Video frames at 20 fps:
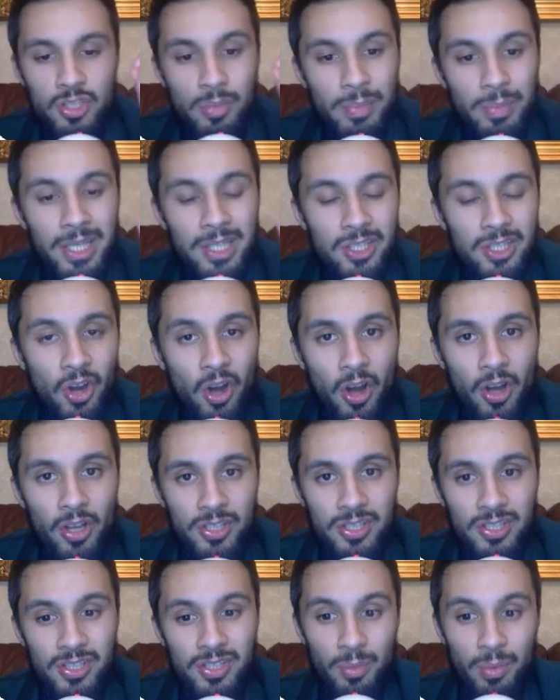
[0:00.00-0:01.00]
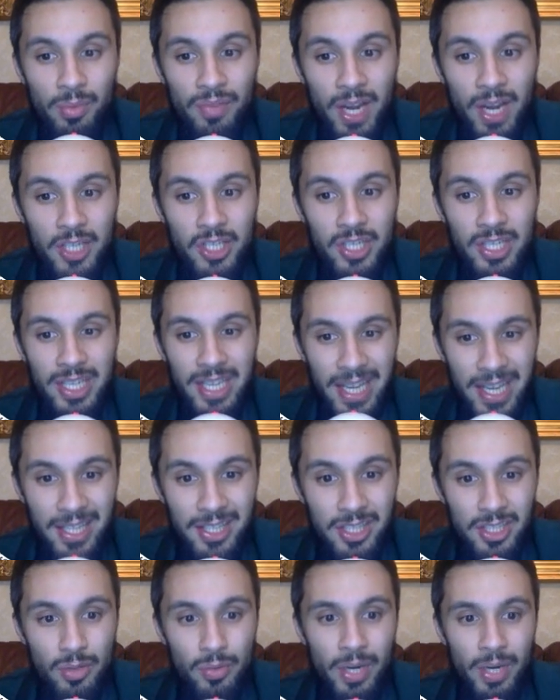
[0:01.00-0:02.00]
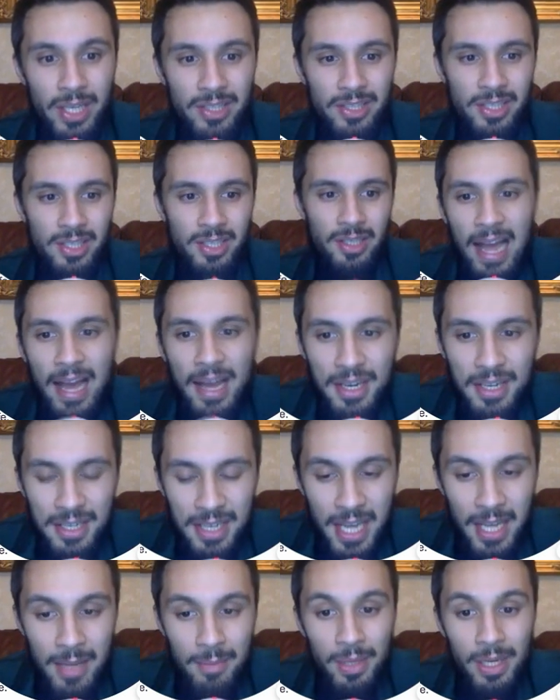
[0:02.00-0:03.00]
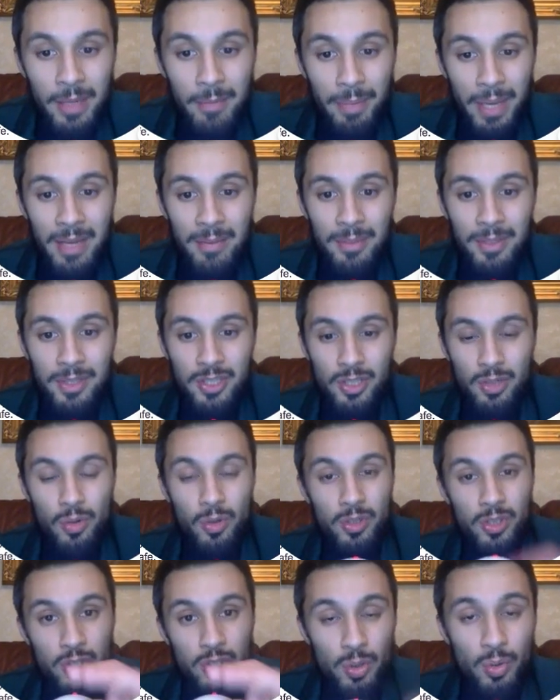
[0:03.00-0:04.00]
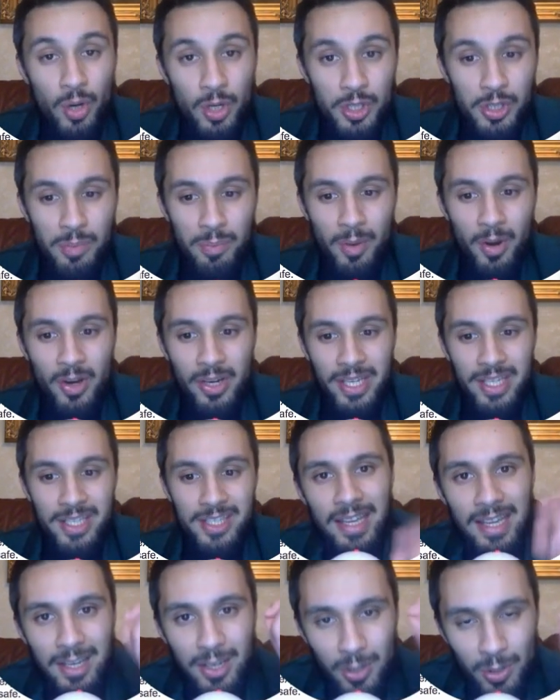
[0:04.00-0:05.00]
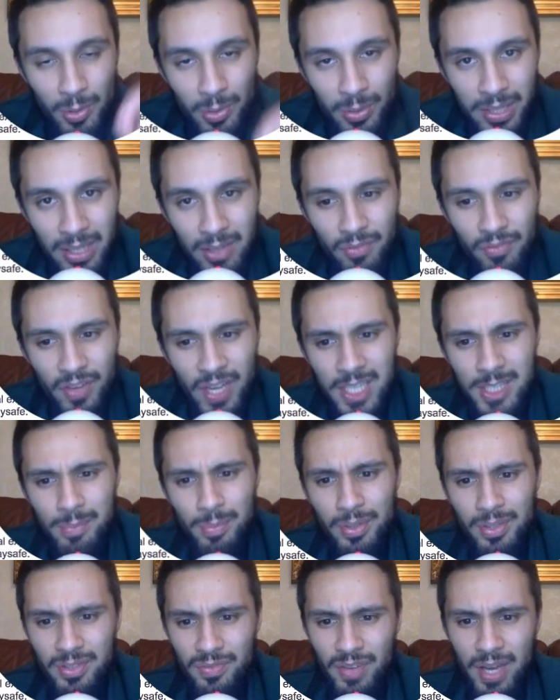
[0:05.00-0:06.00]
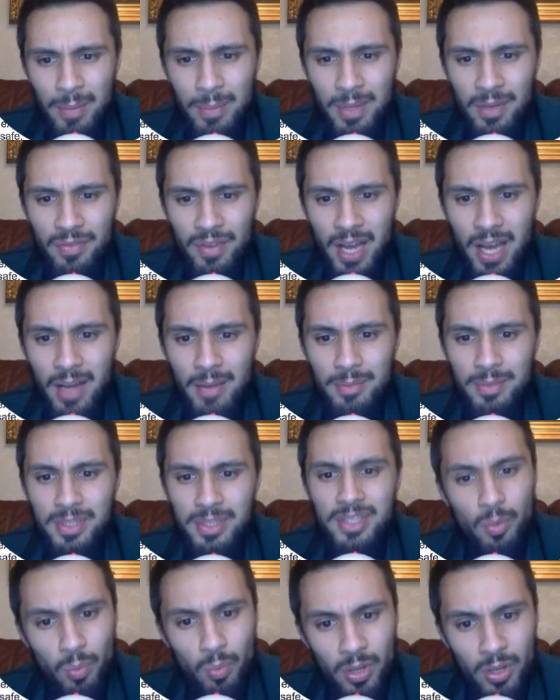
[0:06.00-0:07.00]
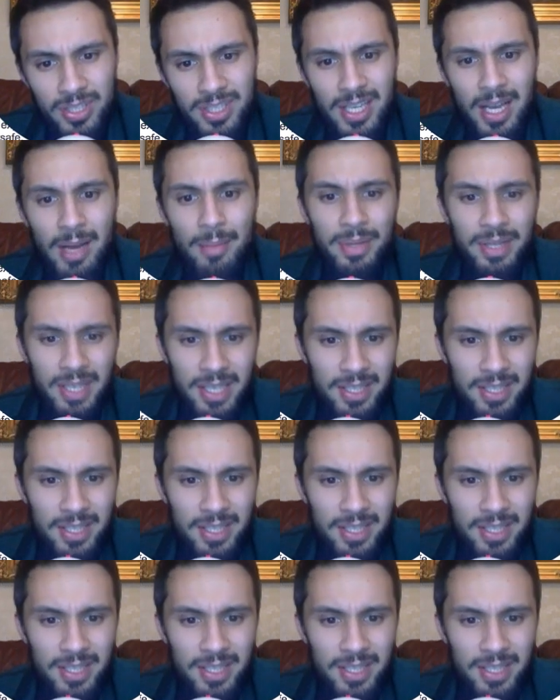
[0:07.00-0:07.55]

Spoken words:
To be tasked with actually integrating and enabling payments across 200 markets, including Facebook's family of apps, WhatsApp and